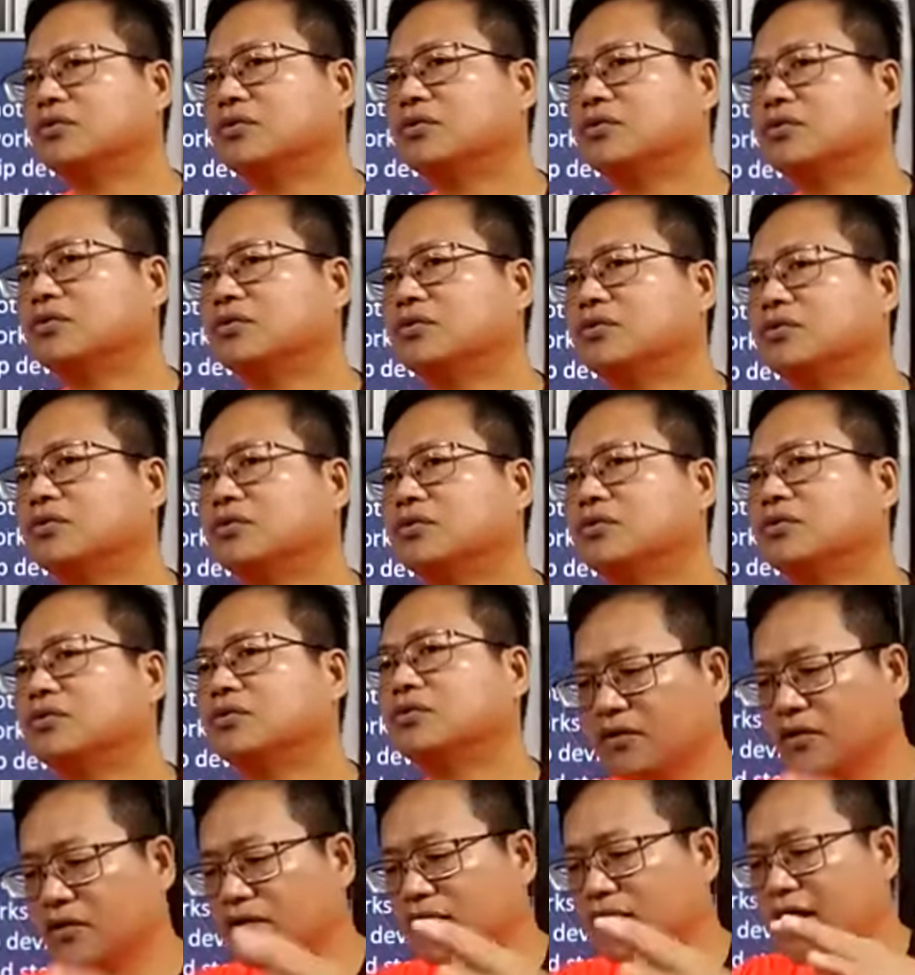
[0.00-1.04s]
Even though
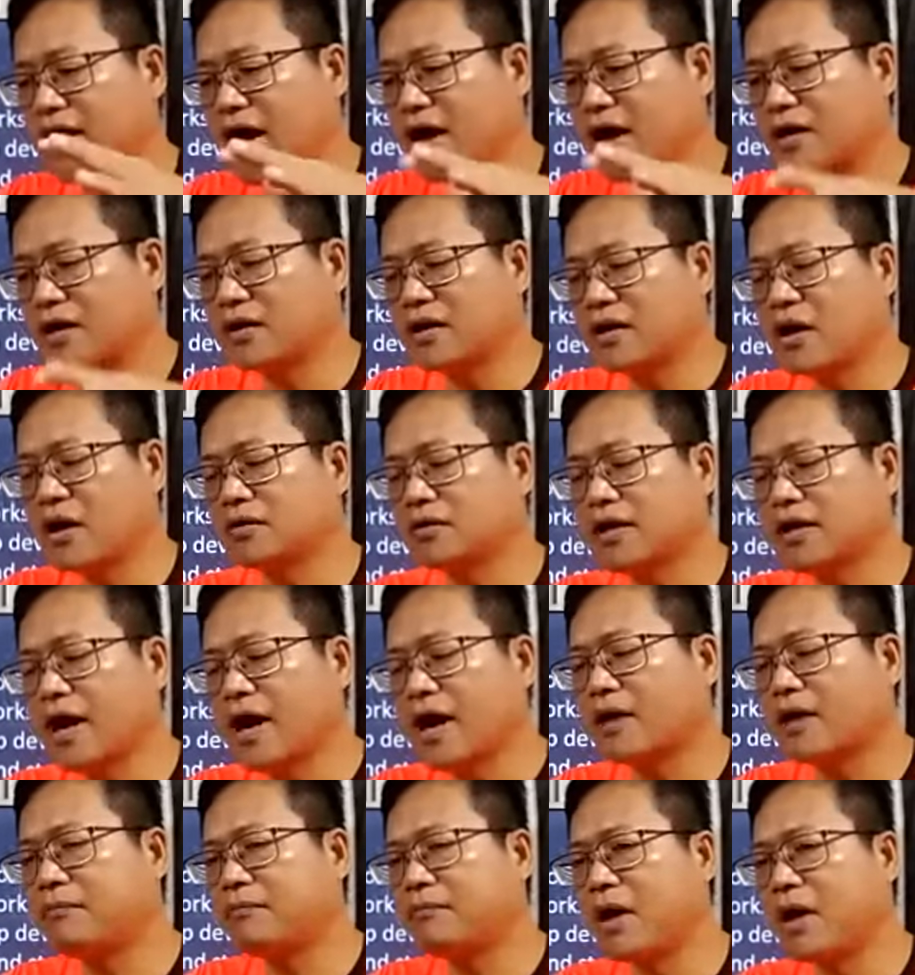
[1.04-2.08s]
they are
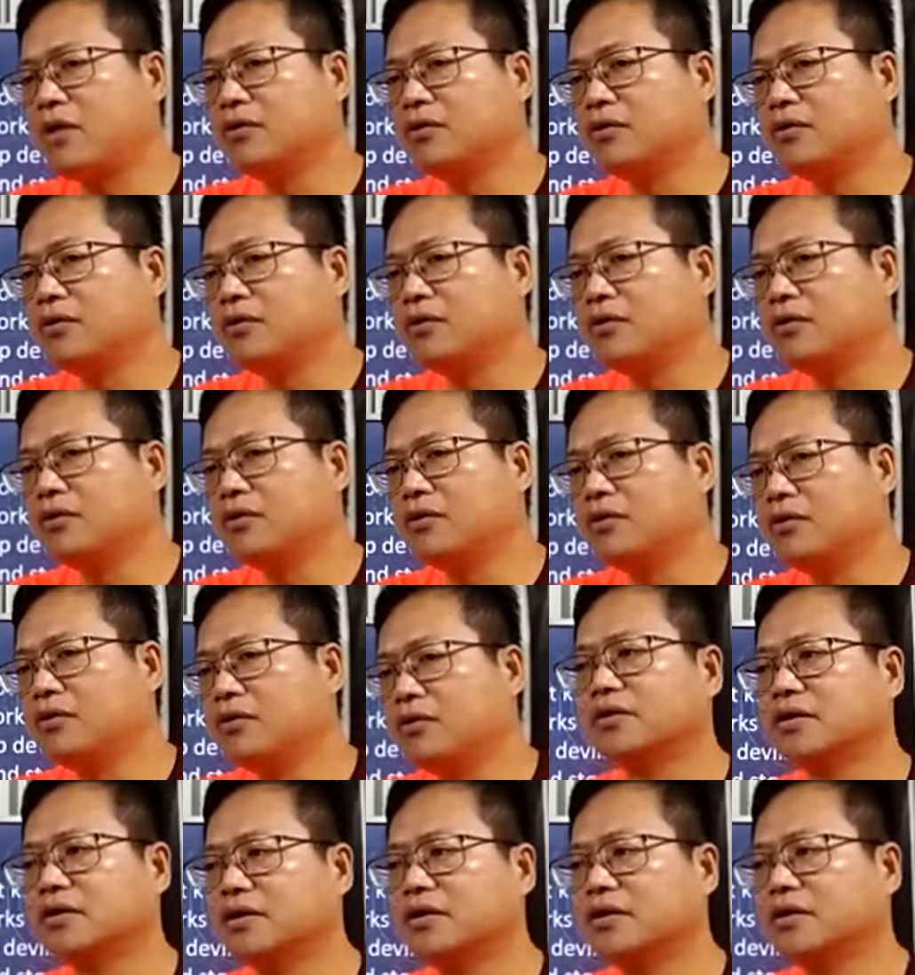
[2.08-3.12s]
bounded here on
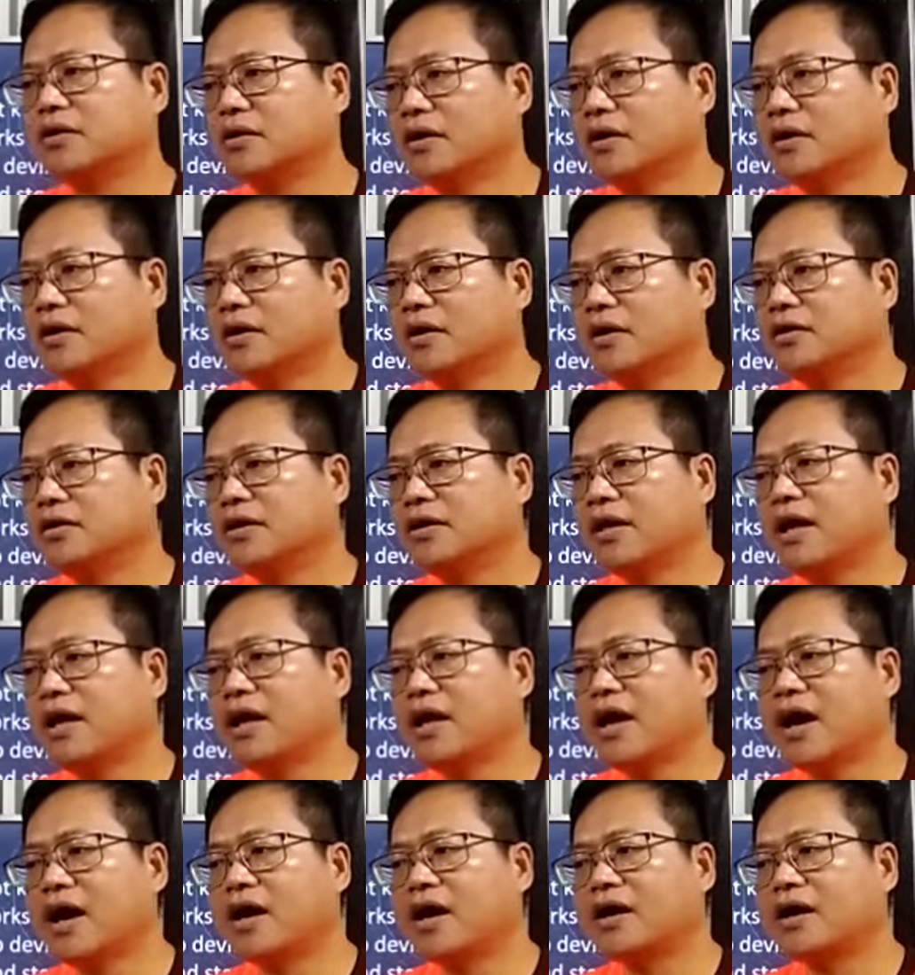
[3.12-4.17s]
earth,
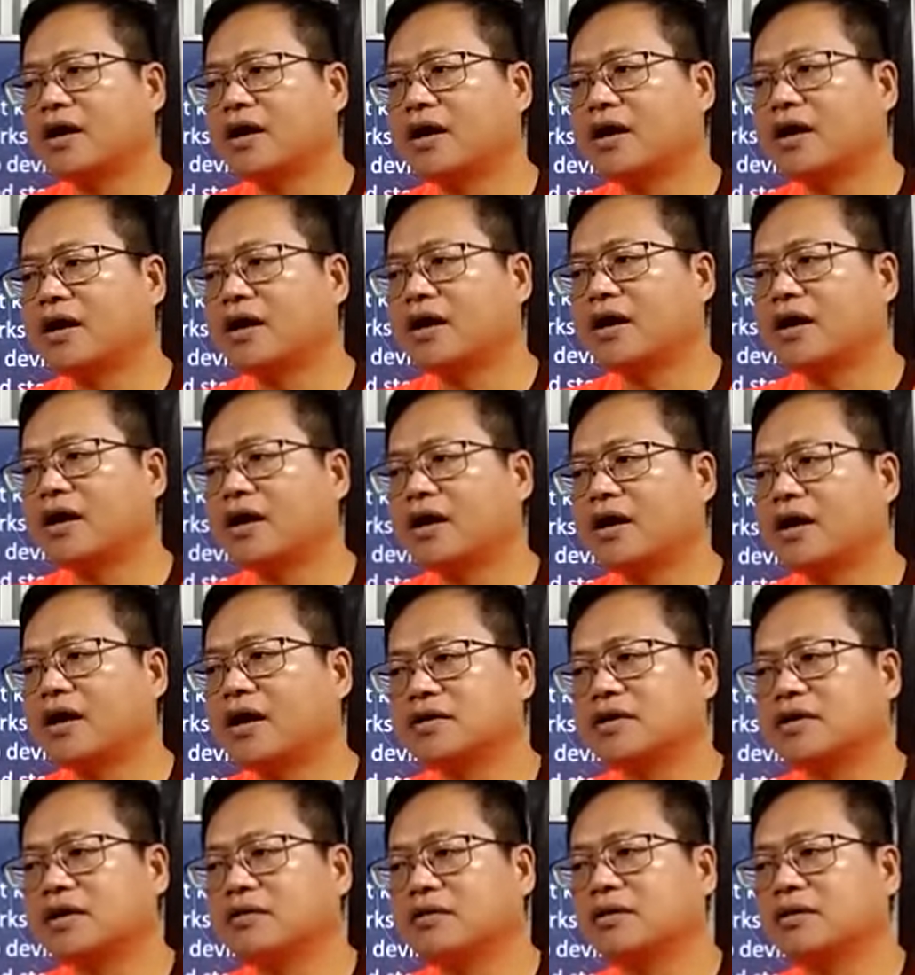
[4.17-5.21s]
there are
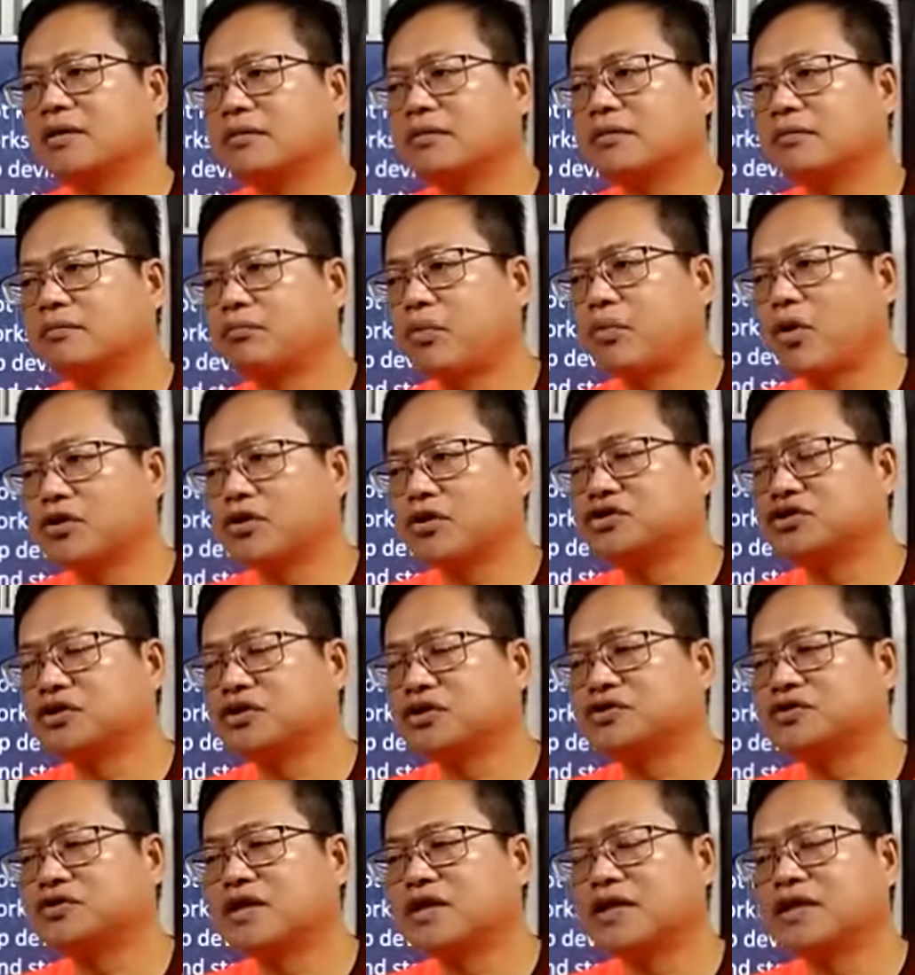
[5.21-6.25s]
certain portions
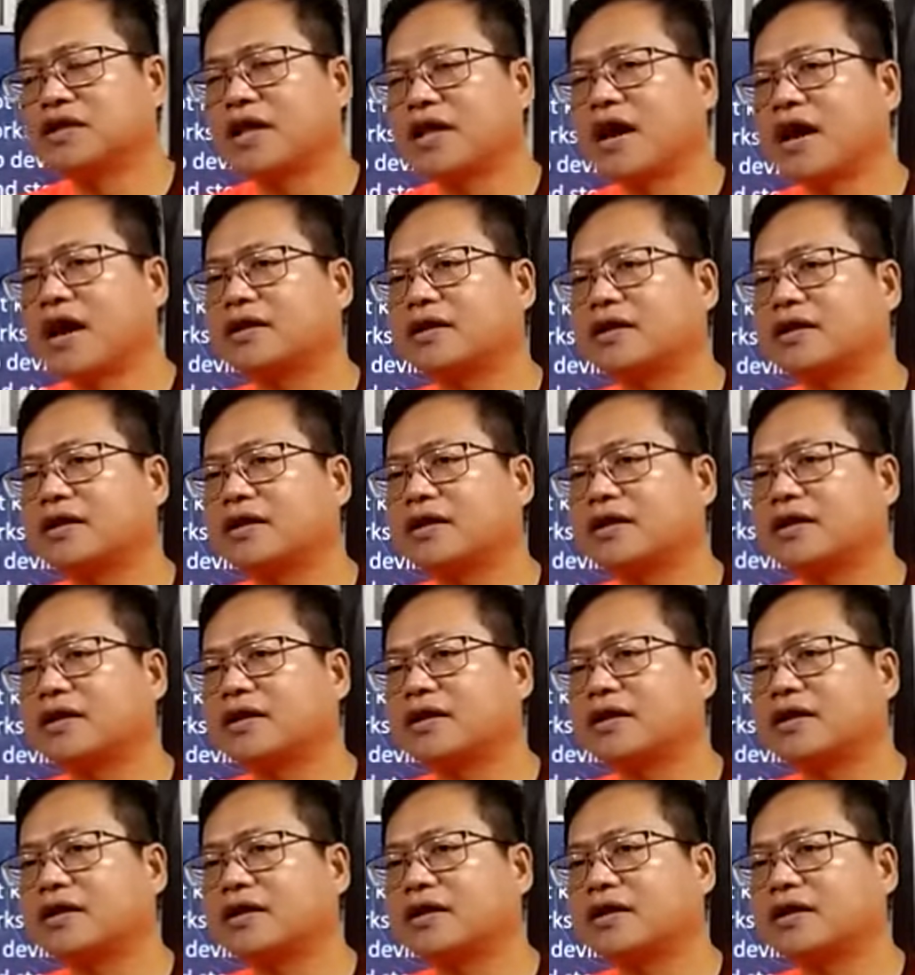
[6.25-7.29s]
that they are not allowed to
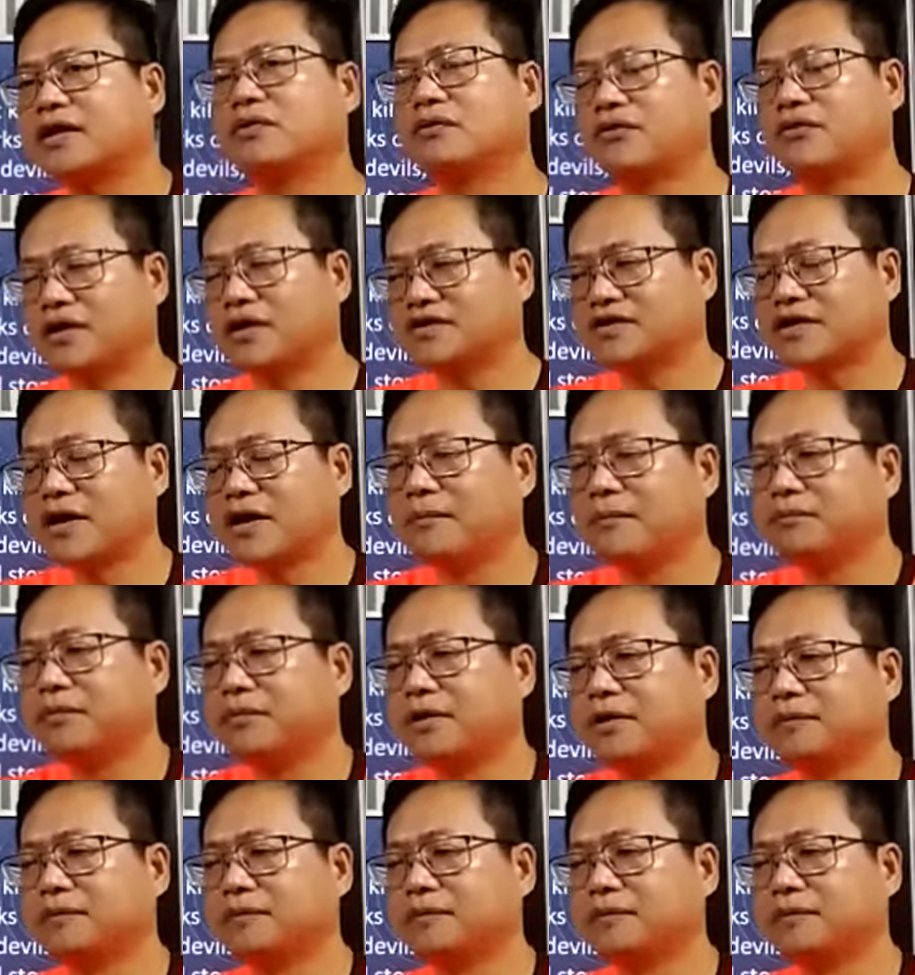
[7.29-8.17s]
do. For example,